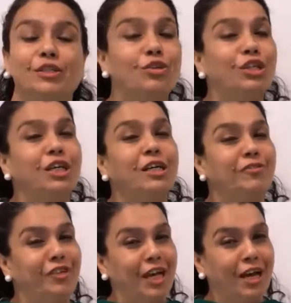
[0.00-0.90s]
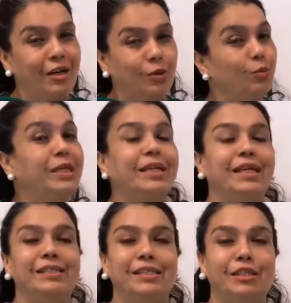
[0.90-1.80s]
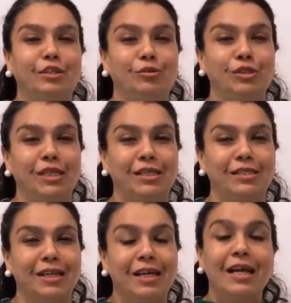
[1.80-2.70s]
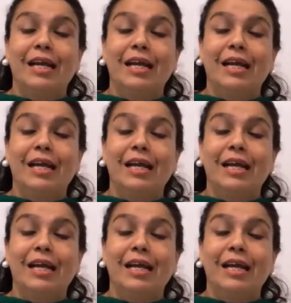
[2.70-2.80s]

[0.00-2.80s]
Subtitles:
So here we are with Tasty Tuesdays.